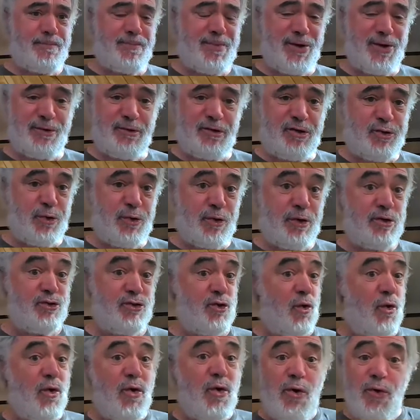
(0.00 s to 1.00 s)
their
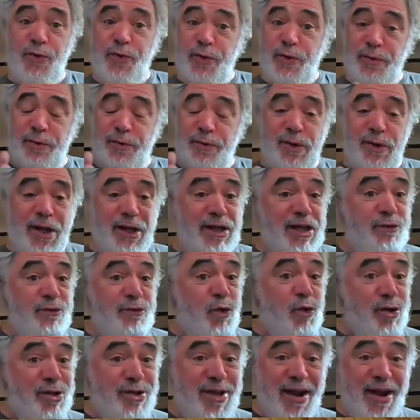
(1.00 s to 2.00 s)
insurance, or they
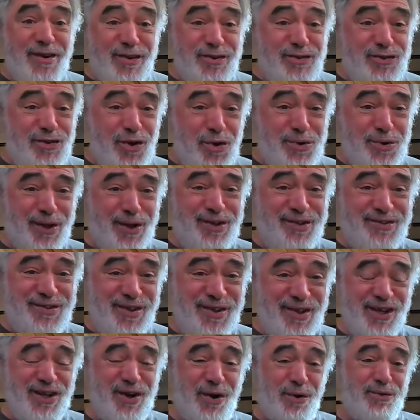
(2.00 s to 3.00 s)
live where dentists don't,
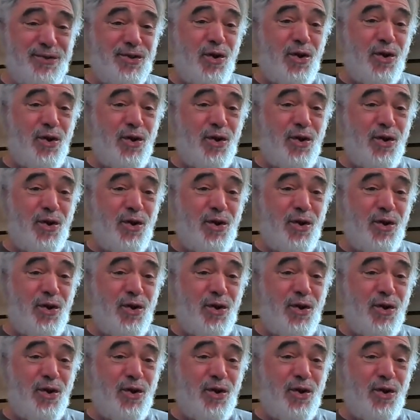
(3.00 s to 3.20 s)
ex- you know,